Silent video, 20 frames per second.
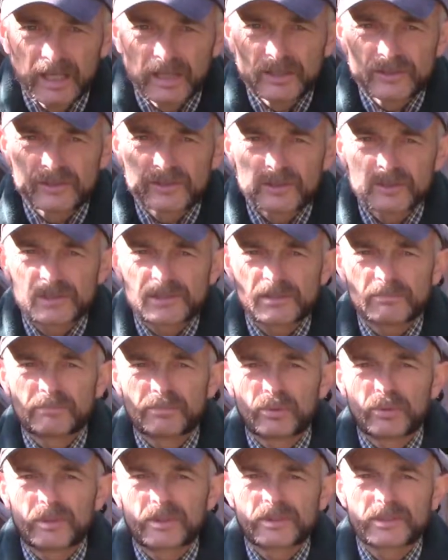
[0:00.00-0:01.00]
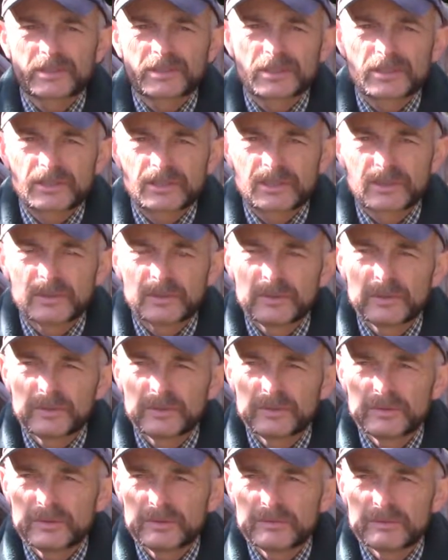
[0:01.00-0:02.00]
So it's important
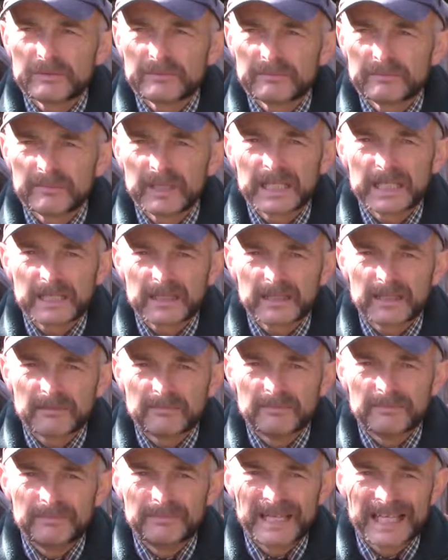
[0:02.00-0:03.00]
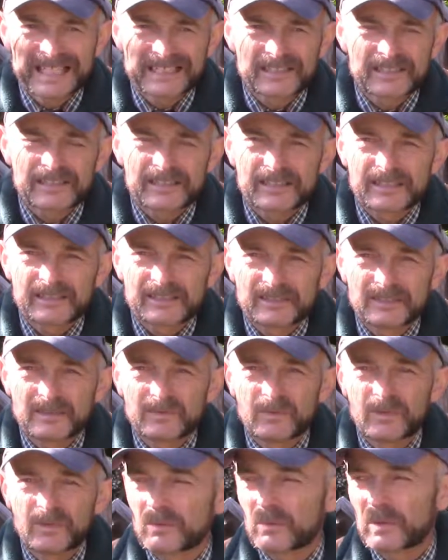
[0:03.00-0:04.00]
to make the best
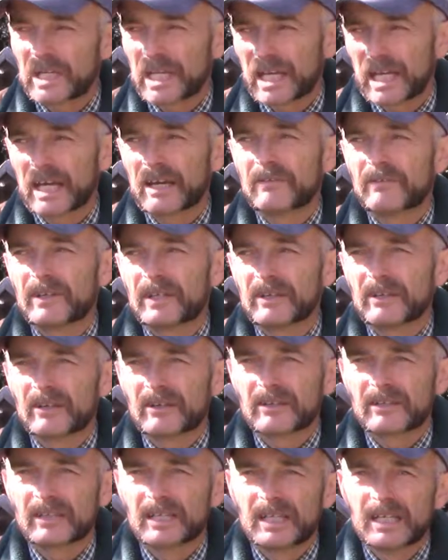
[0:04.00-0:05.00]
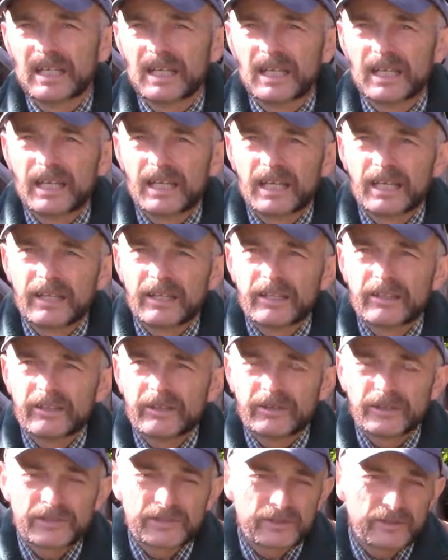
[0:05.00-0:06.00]
of we have here.
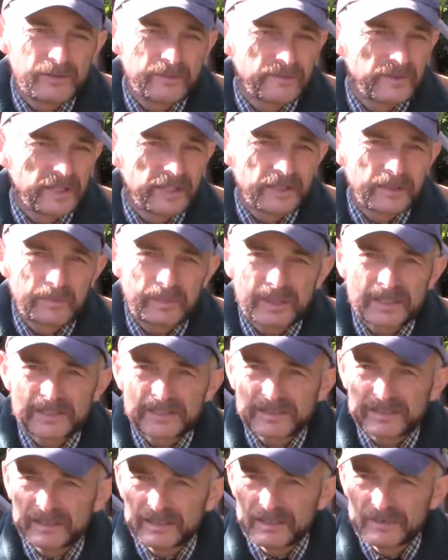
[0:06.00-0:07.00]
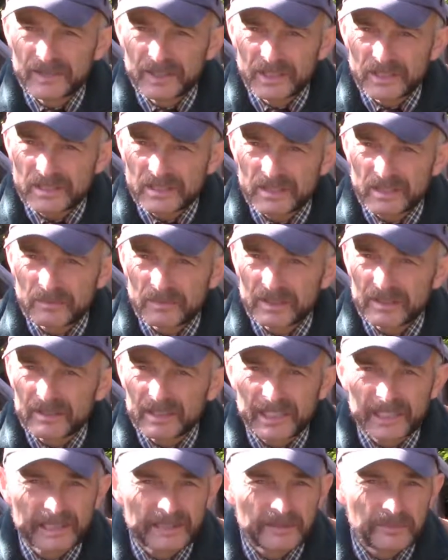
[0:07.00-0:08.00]
There is no finer place to live in the summer
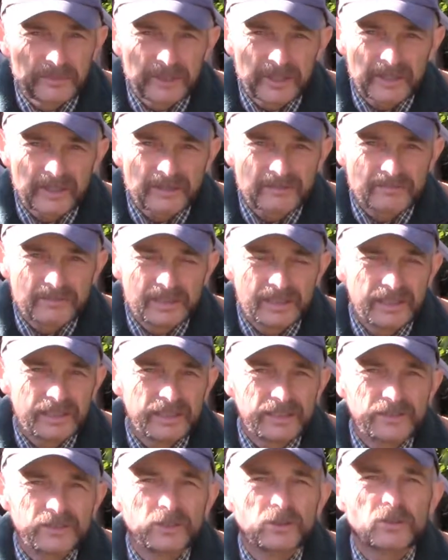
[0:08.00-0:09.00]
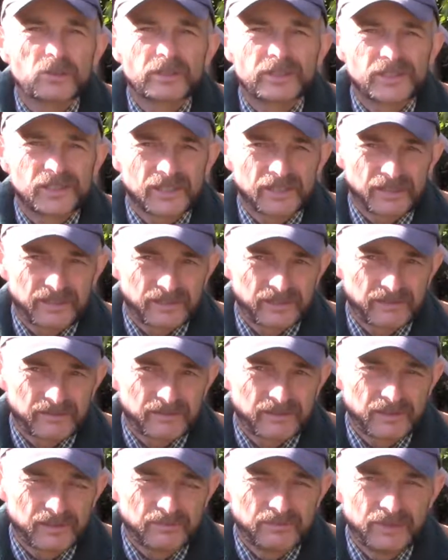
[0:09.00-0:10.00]
than Alberta. It is gorgeous,
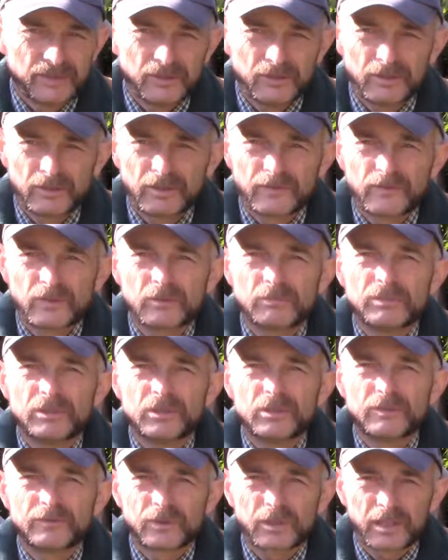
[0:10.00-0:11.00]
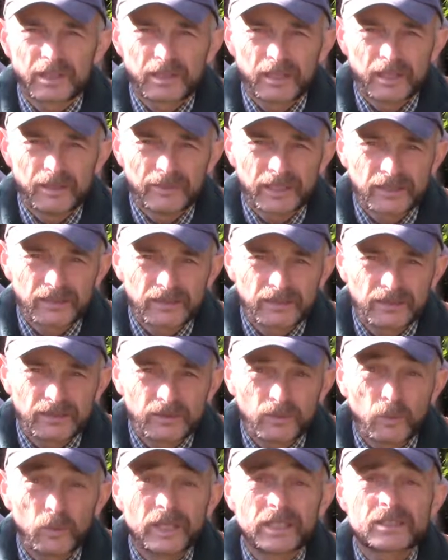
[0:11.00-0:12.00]
a beautiful, beautiful climate.
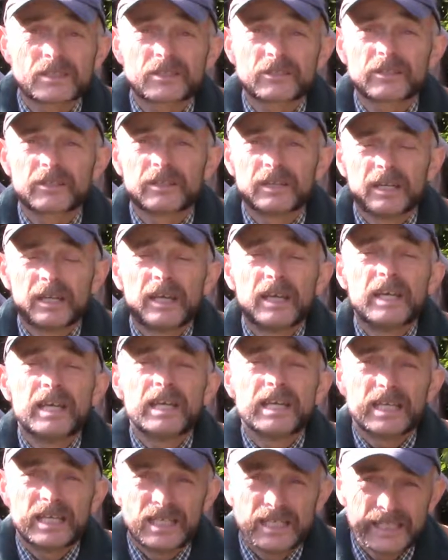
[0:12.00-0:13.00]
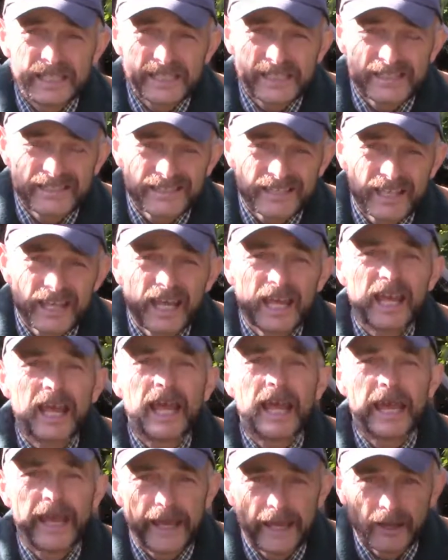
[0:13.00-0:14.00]
Winter is
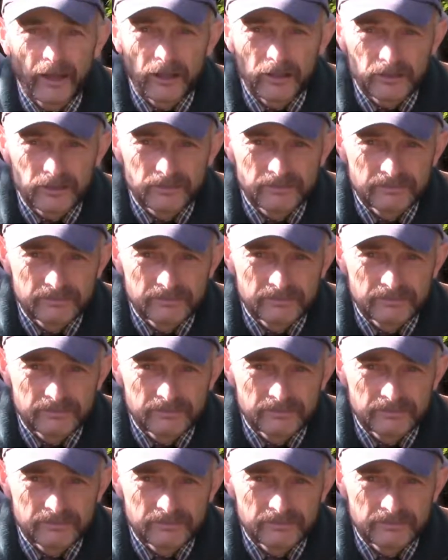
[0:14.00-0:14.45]
hell.